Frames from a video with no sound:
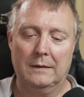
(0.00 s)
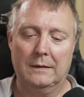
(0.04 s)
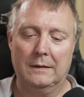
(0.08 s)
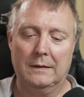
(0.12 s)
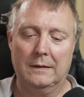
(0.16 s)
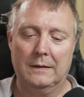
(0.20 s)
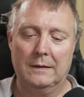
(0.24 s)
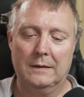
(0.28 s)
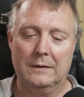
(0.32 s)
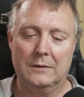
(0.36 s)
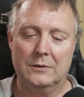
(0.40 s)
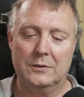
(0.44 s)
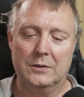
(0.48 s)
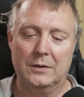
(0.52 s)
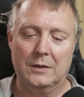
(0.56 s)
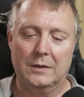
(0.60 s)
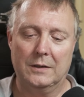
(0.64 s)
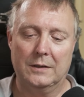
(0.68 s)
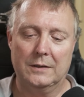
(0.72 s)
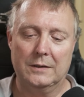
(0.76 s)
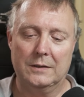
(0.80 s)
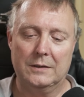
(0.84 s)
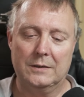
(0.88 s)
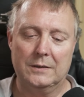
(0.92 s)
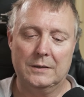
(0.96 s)
And as you
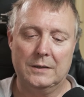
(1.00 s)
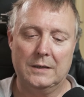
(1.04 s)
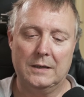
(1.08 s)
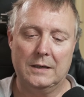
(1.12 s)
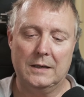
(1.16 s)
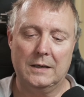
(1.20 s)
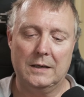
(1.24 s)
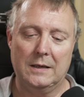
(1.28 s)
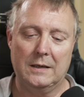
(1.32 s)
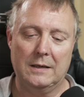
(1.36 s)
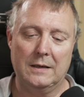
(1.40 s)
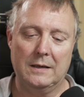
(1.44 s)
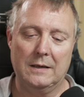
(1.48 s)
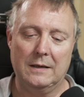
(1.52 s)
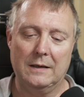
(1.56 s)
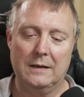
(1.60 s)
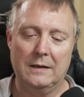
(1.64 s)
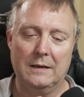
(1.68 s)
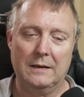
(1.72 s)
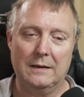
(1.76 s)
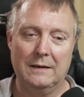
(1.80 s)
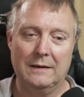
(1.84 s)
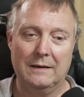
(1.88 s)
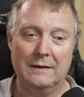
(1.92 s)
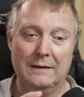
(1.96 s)
can see,
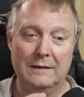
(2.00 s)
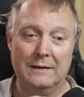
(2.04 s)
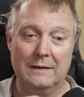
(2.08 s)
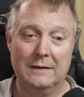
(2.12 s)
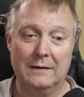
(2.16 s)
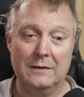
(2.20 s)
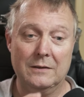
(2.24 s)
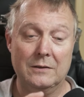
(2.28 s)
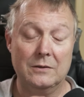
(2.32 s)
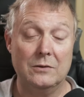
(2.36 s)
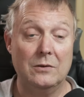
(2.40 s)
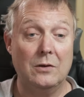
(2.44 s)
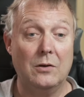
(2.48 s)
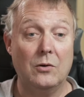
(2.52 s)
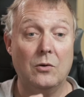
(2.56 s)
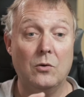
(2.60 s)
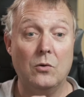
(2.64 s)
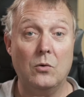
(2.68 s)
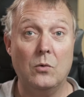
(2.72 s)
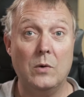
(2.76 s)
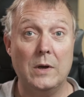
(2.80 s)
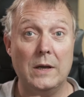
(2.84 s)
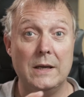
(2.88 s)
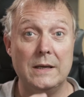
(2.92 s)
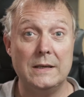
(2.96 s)
it's not
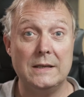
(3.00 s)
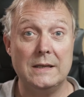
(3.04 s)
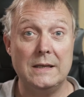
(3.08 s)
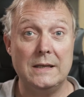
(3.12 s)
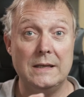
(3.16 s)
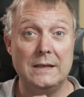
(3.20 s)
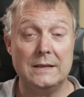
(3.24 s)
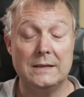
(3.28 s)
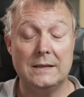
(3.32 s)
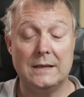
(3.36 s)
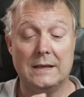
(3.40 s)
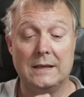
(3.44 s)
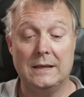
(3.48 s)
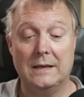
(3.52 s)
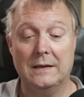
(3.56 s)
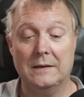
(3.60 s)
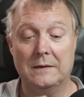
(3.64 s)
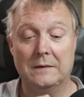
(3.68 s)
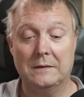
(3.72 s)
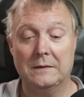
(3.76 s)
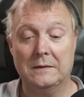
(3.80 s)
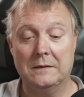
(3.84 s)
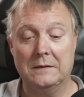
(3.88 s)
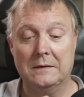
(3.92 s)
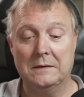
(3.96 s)
always easy.
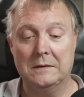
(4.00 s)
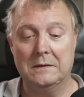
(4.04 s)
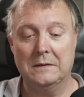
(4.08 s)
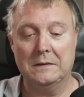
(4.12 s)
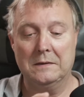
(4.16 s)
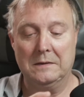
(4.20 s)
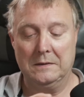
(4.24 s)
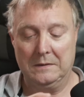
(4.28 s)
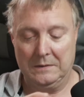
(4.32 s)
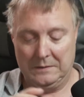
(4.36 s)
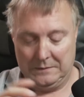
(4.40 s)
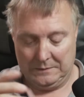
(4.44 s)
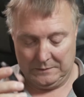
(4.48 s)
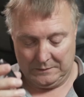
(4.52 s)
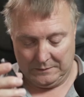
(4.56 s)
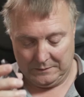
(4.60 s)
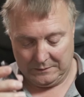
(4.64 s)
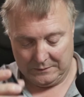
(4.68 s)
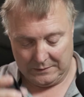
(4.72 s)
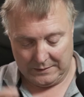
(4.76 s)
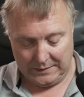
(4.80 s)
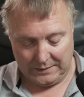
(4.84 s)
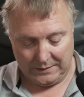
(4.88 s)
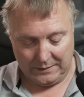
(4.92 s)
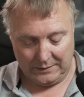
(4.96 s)

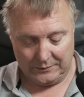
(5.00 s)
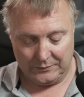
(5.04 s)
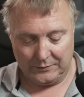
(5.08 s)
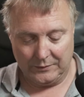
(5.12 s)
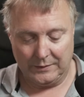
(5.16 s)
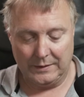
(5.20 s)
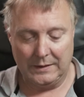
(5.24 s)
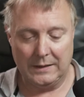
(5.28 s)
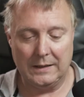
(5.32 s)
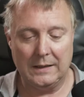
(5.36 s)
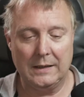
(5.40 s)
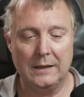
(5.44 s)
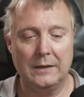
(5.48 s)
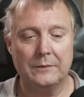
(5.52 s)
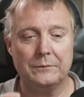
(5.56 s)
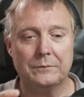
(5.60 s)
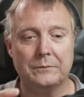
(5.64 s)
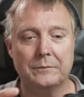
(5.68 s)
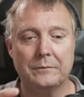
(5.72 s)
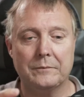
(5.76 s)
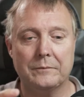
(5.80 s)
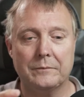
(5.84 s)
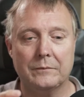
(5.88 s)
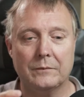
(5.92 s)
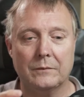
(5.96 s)
So that goes on
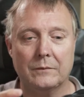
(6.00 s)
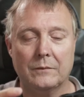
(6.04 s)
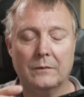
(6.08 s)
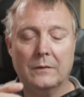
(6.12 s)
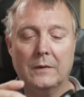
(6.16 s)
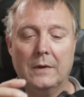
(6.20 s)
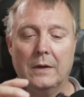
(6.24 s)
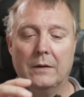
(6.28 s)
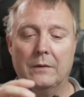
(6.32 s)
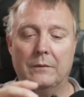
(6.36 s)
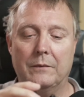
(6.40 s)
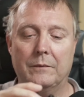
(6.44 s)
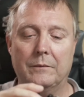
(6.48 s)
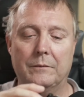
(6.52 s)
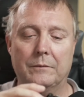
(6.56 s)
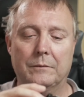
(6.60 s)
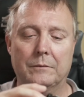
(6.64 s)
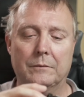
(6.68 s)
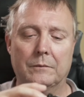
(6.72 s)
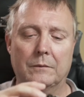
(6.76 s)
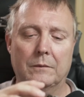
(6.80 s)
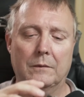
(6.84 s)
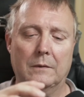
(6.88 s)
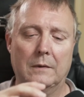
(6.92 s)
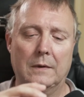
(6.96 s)
there, get
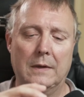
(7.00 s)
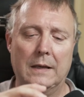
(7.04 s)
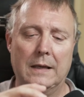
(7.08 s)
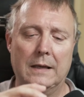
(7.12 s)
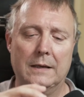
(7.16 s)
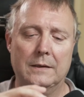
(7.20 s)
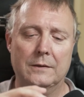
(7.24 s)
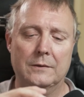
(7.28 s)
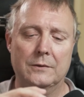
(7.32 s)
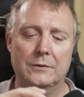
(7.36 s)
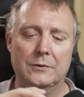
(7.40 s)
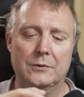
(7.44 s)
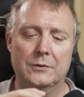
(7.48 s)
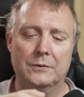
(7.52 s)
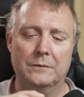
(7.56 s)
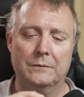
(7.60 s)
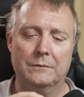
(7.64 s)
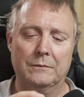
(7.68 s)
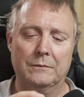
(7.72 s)
lens,